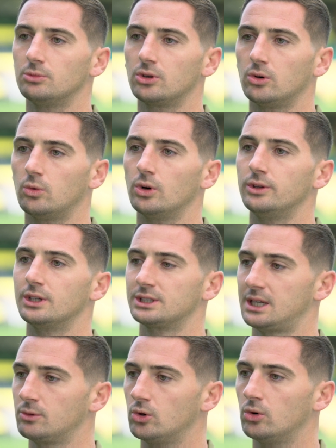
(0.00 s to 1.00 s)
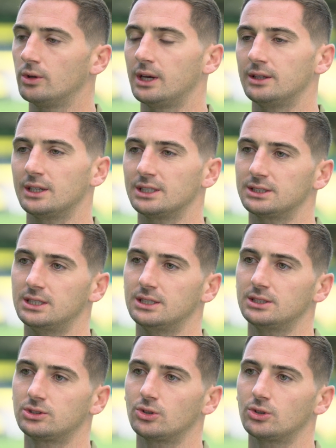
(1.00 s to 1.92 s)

We're all wanting the same goal at the end of the season.